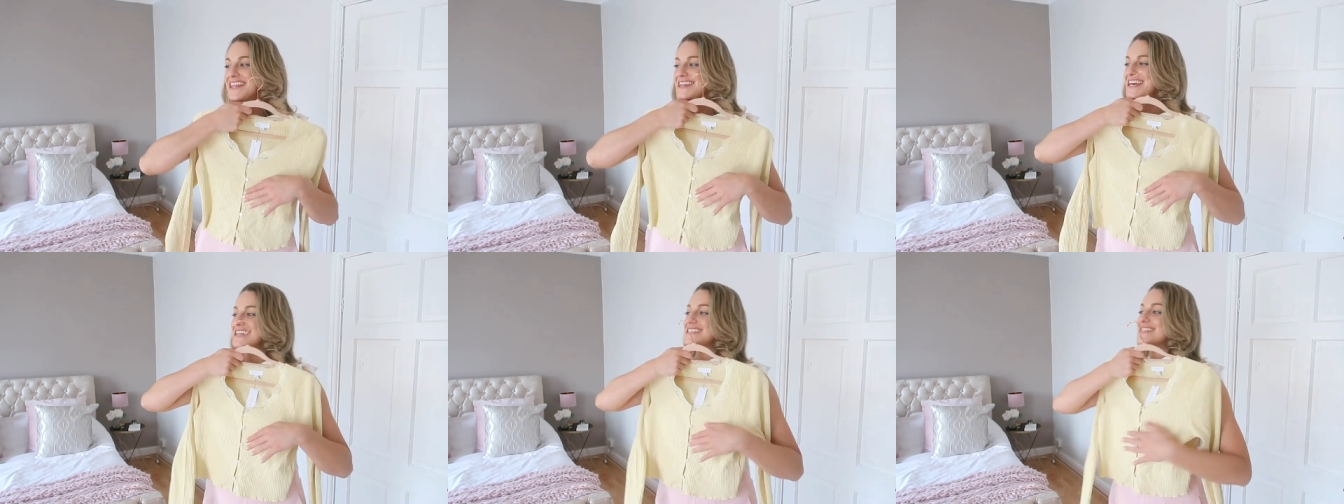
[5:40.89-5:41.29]

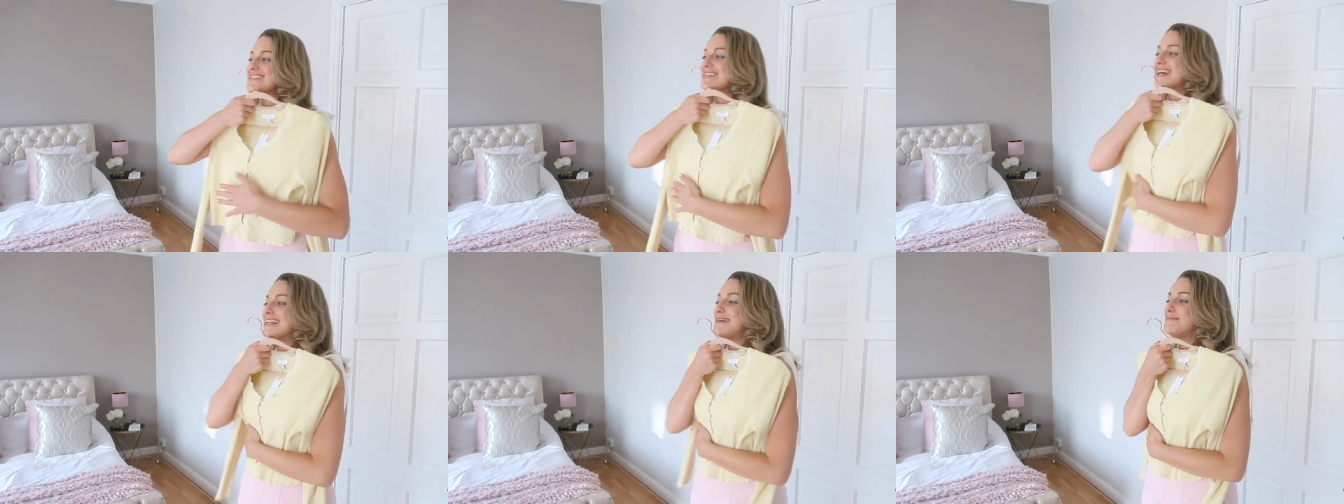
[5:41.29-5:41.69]
This
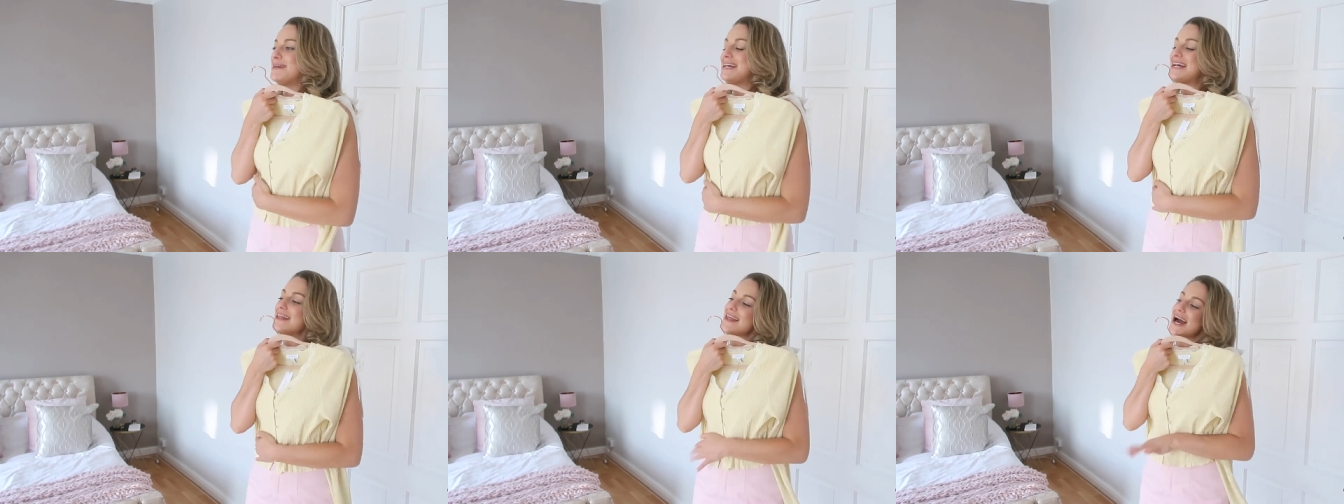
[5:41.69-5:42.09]
isn't going to
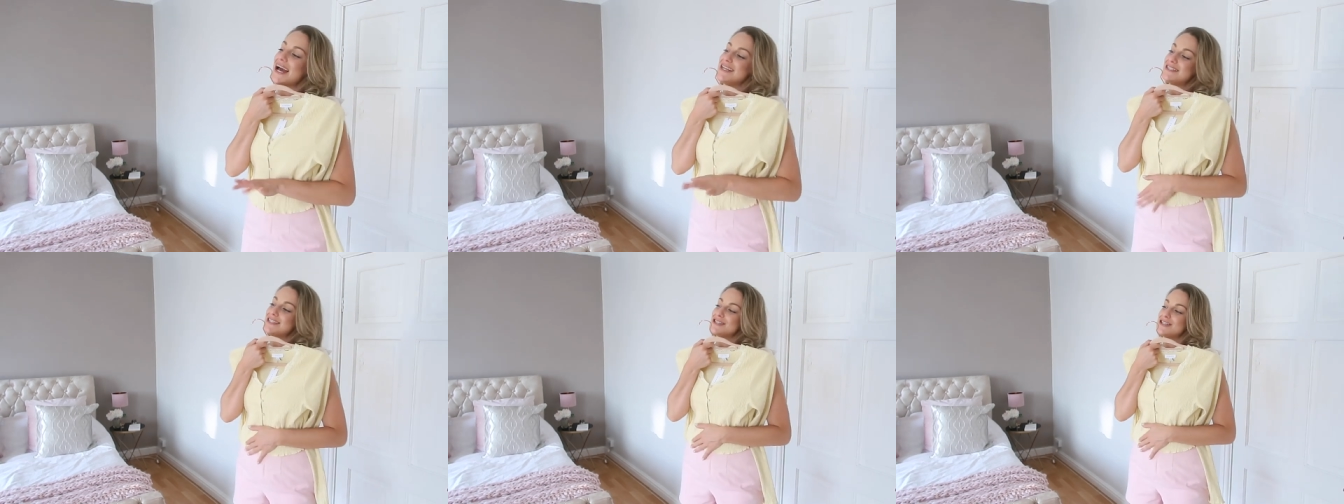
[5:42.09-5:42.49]
be like
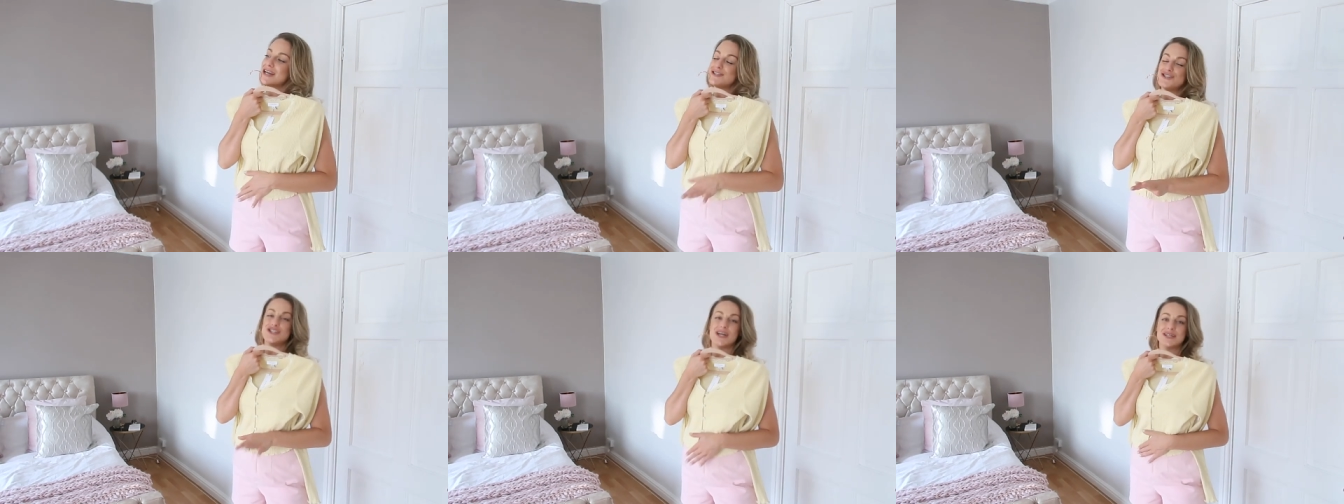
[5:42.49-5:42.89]
that. It's
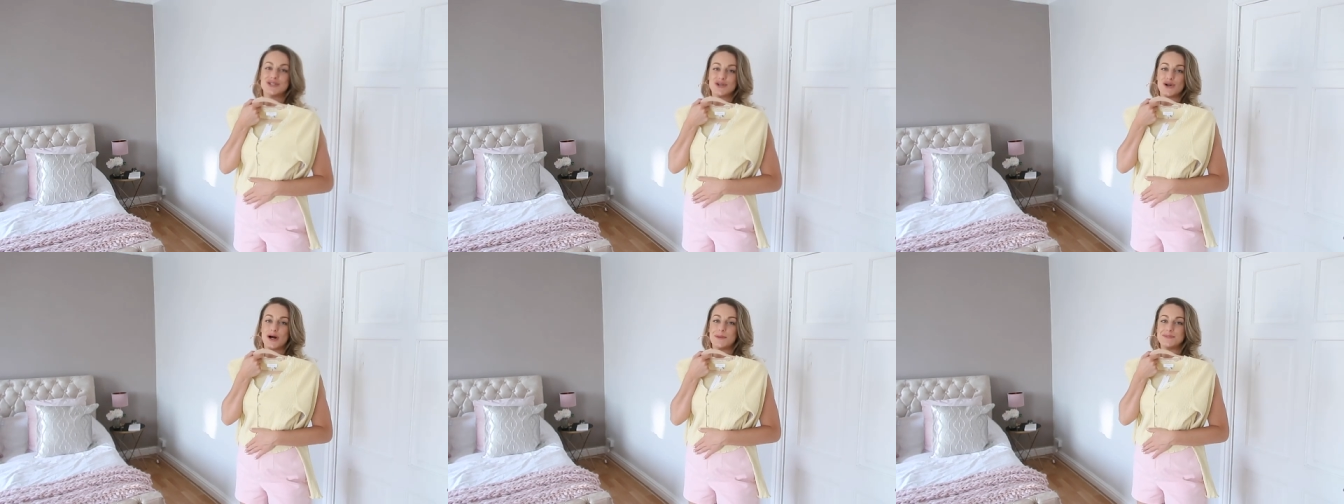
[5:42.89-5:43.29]
just
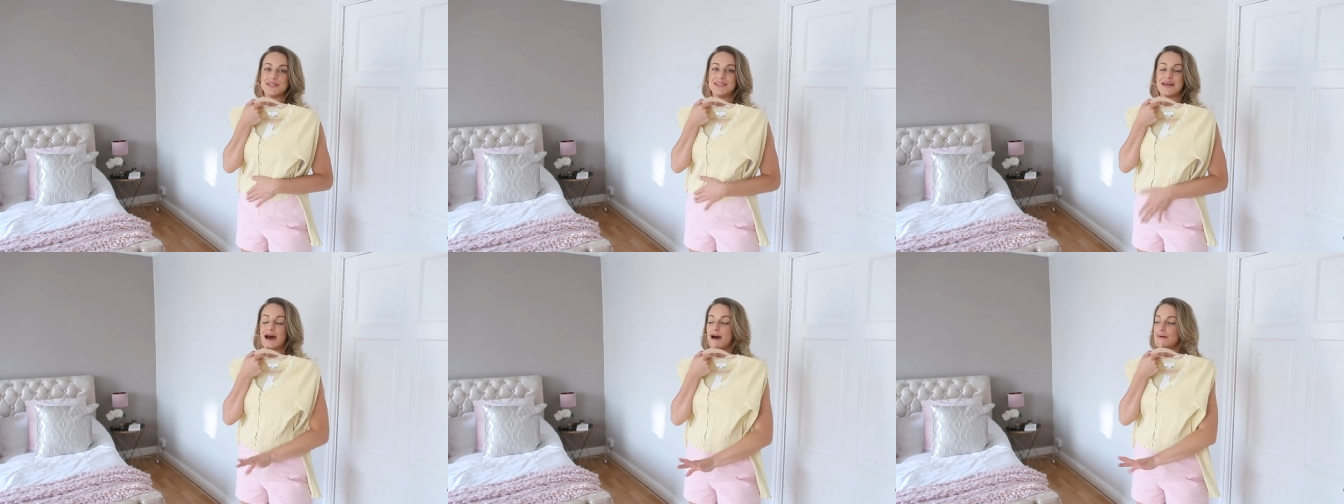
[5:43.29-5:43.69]
just cropped
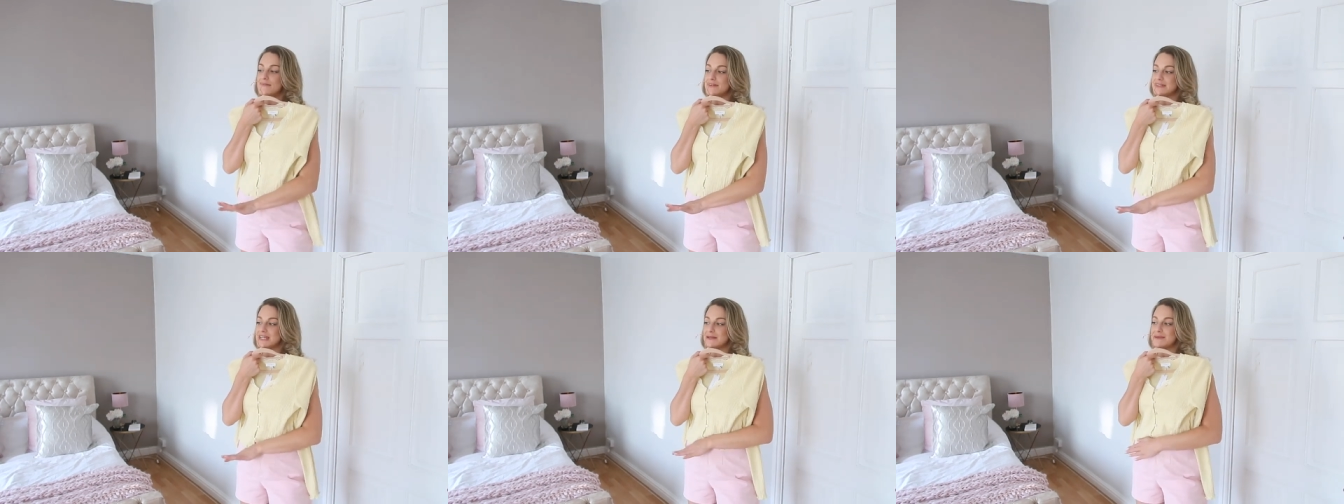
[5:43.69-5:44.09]
enough
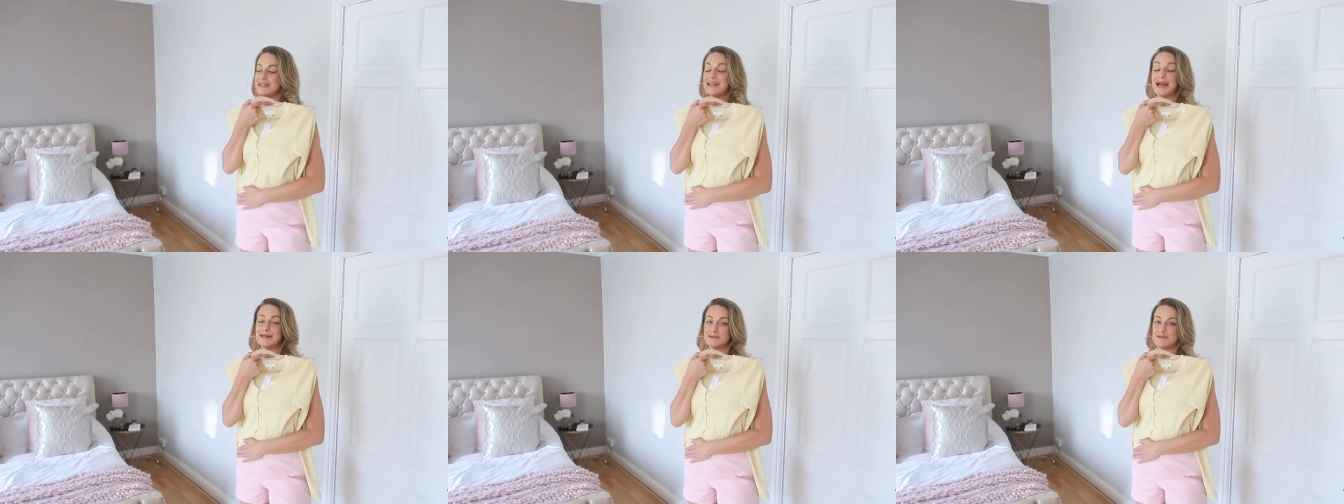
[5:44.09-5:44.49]
that's going to be
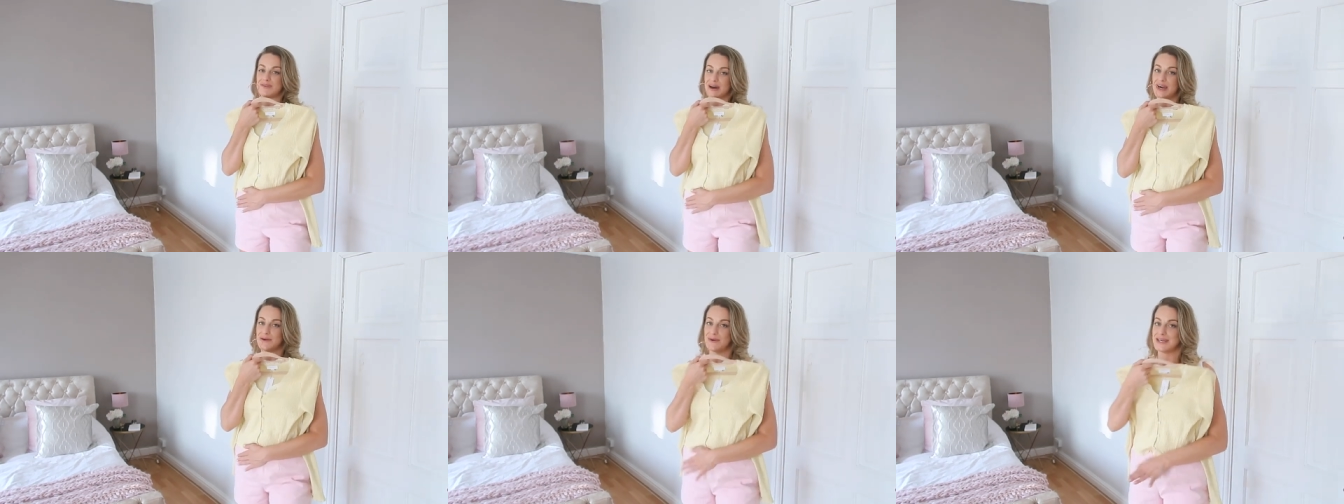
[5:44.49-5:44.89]
nice with
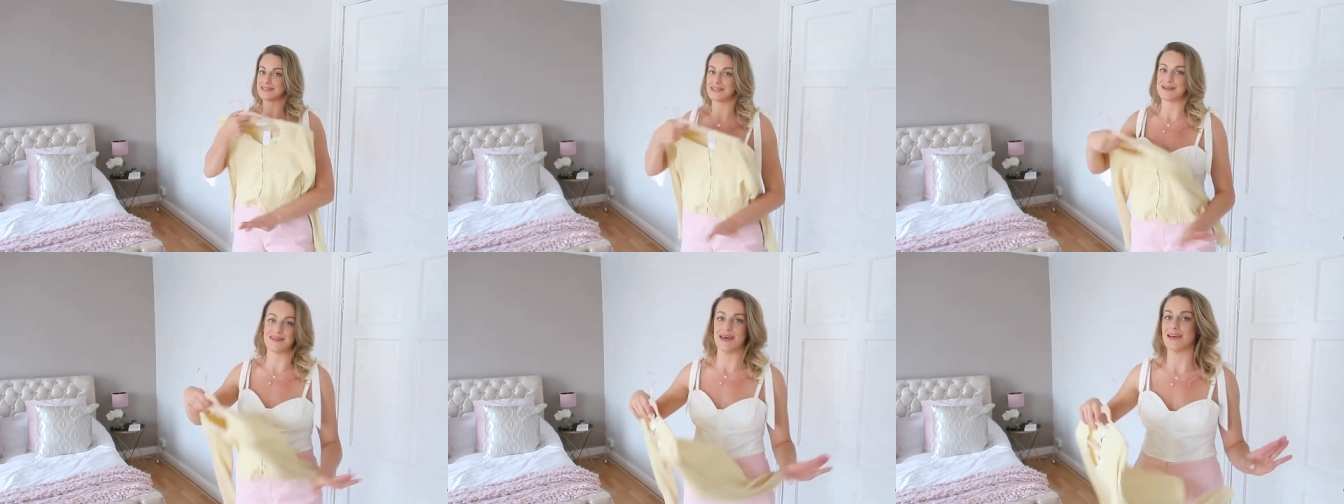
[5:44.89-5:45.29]

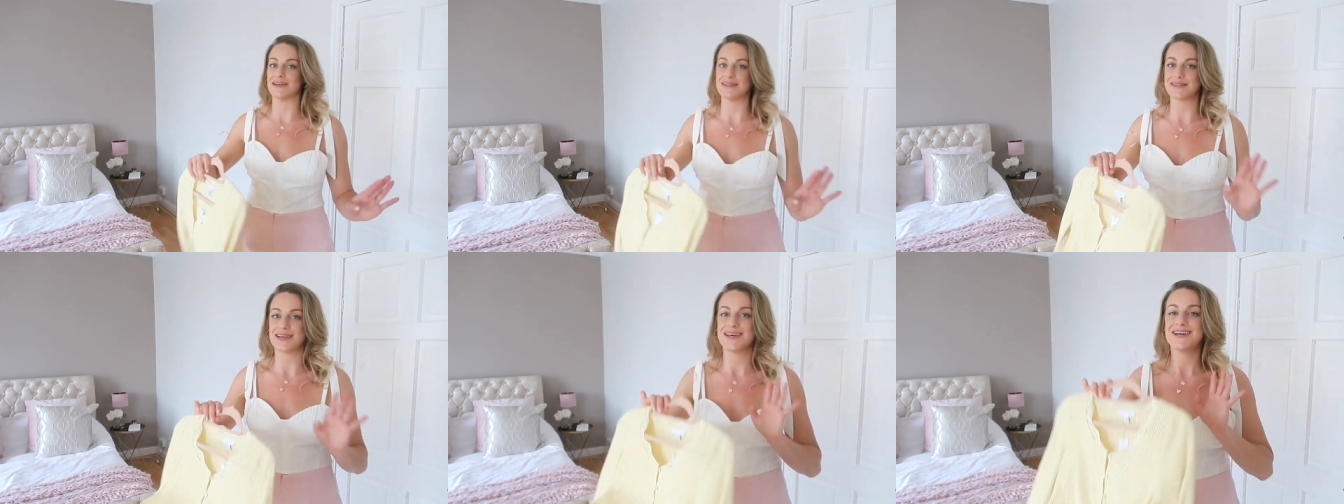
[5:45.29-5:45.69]
high-waisted
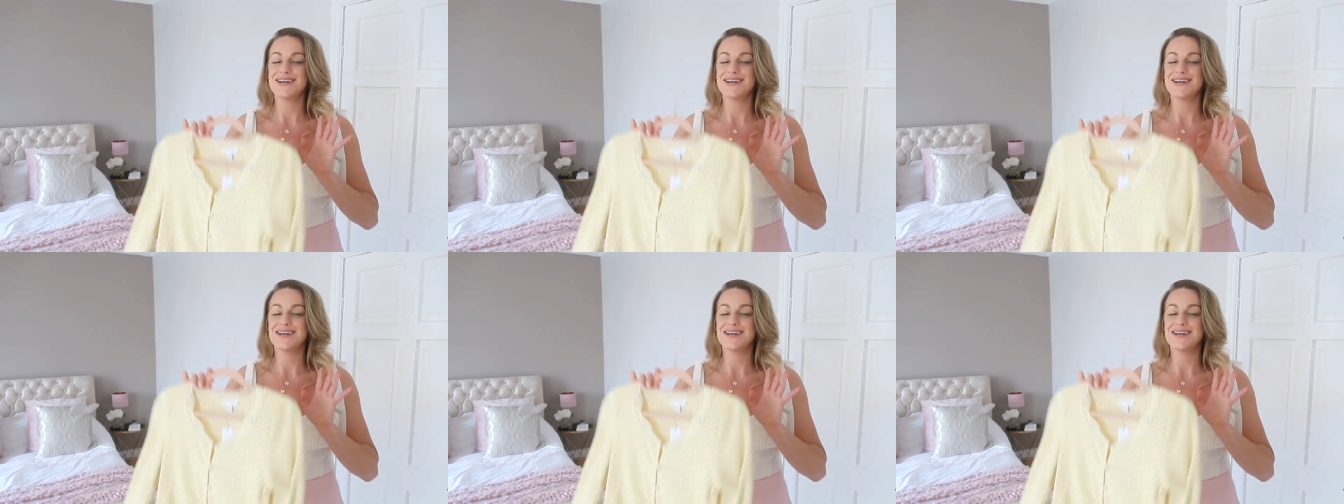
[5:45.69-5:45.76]
things.